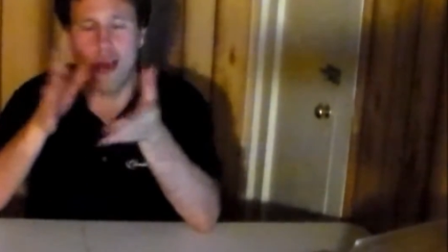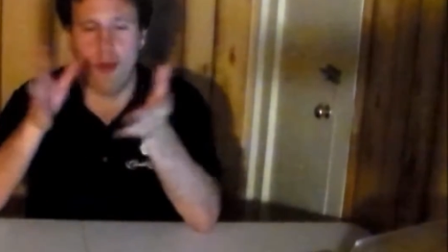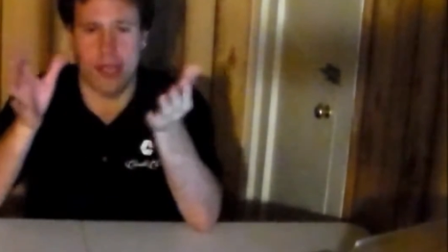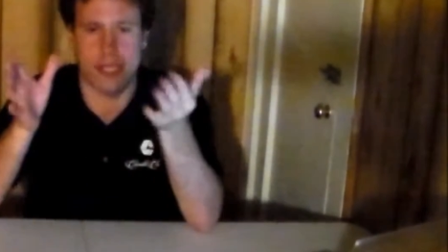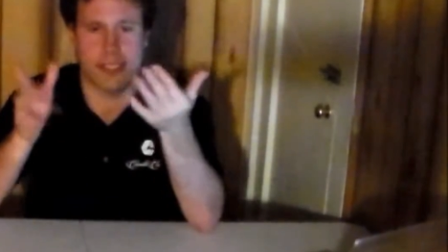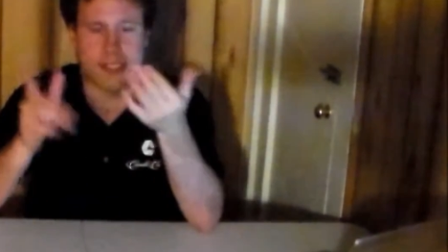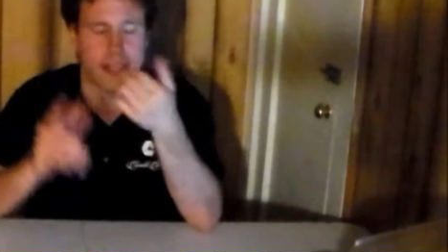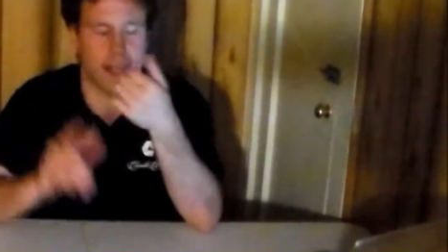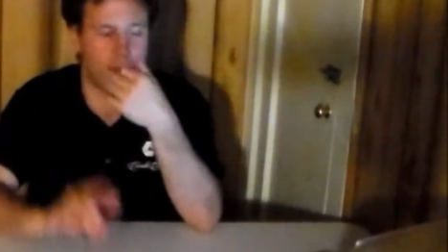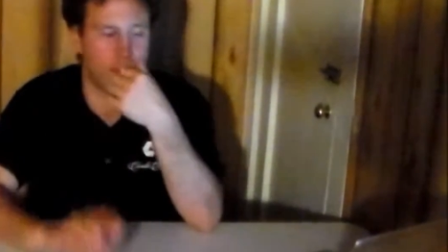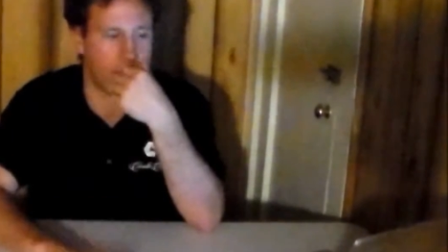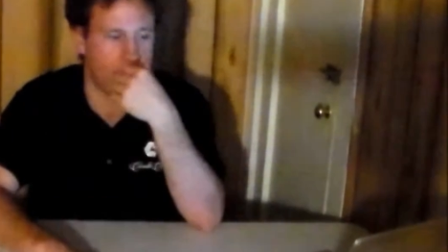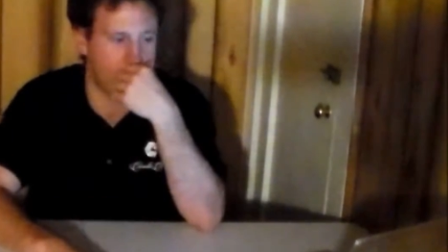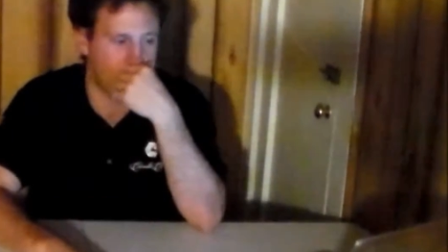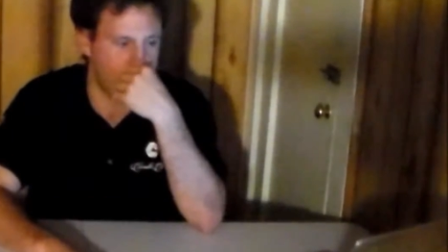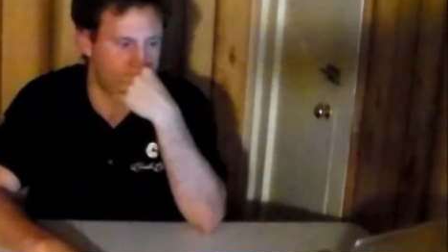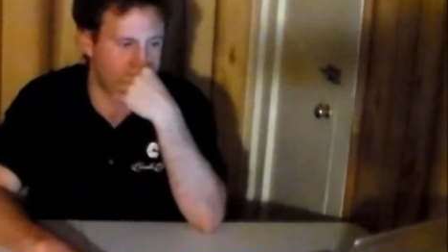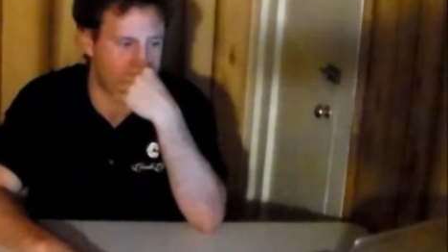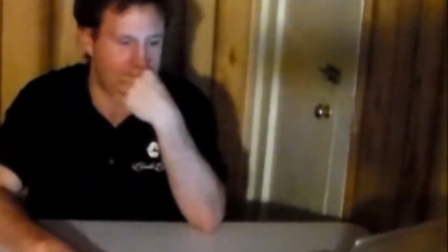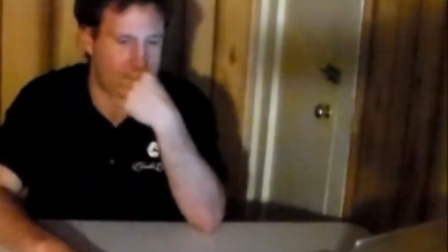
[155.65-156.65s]
I know I said
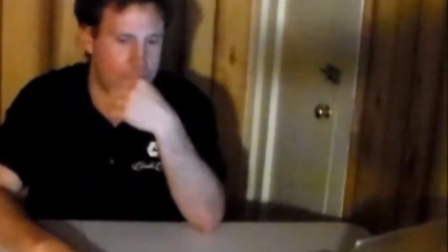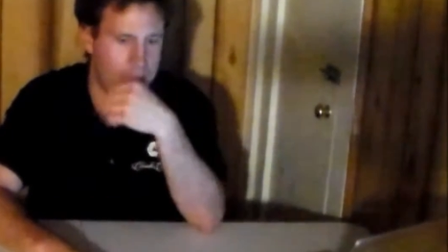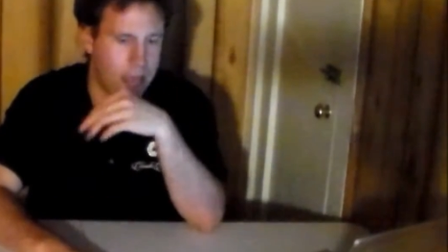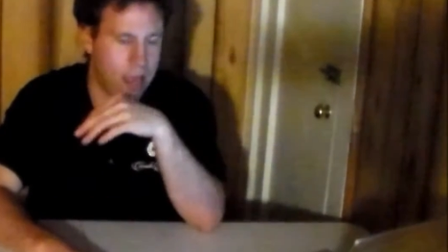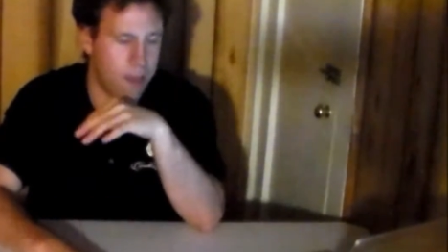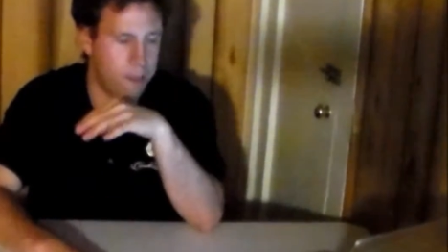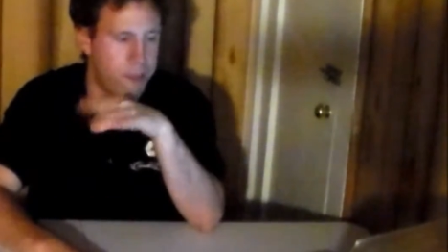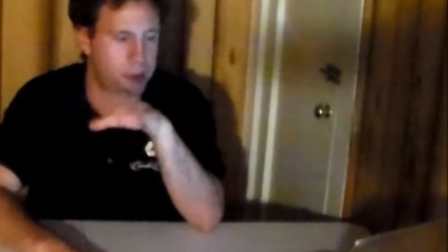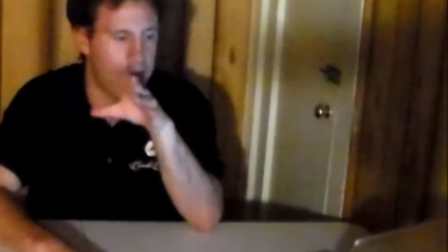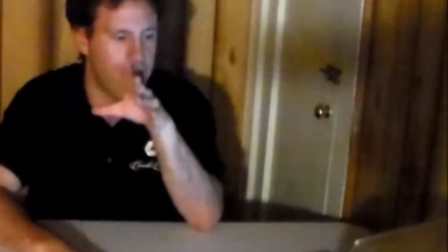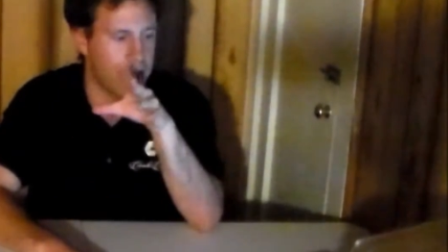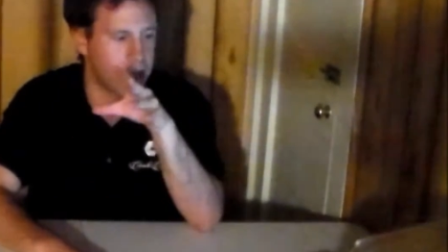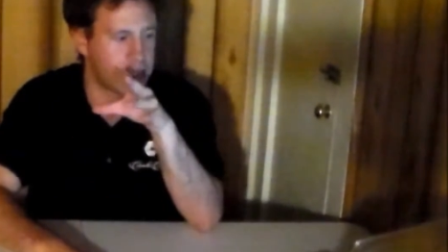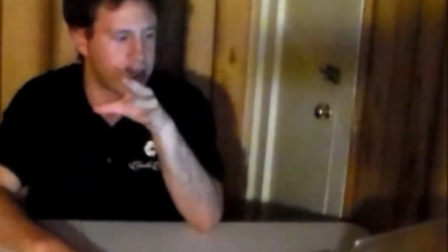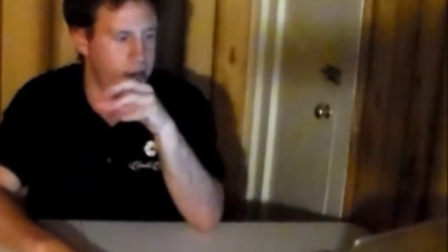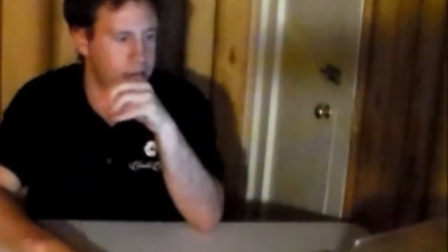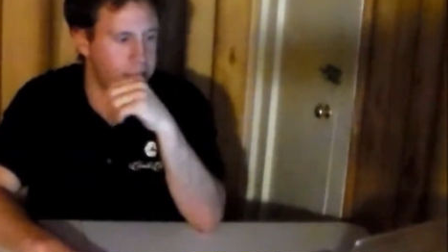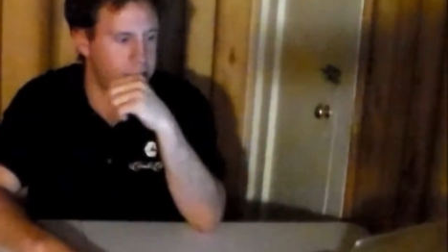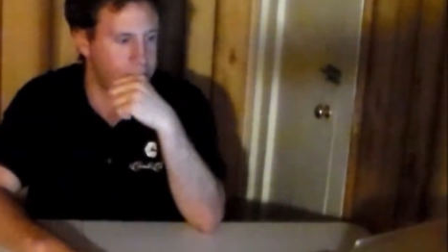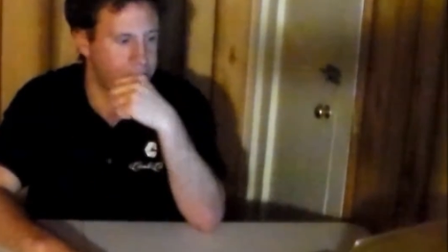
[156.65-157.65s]
already, but I, I
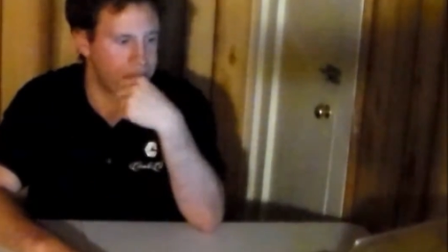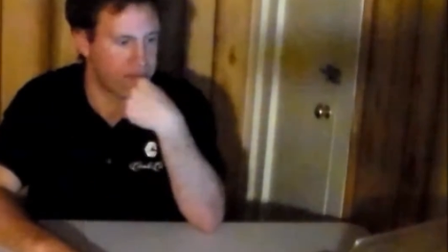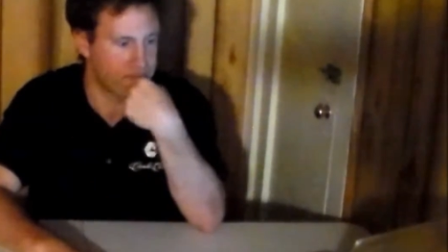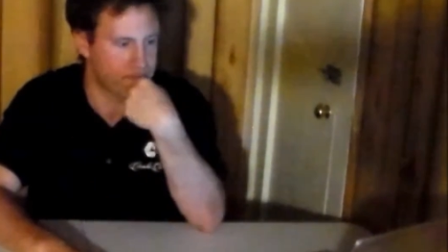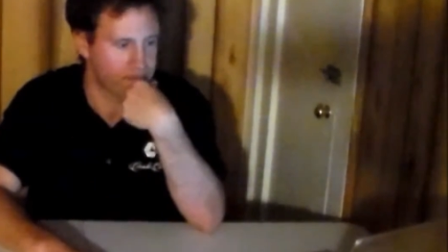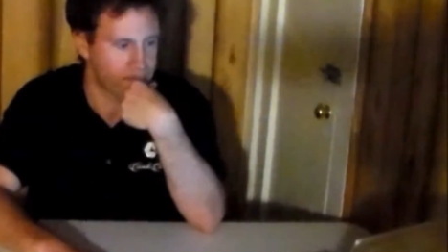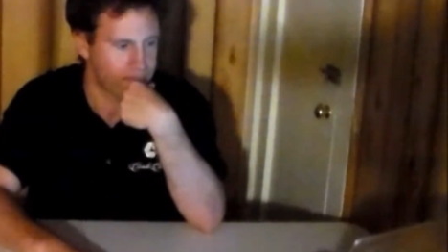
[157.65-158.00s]
apologize.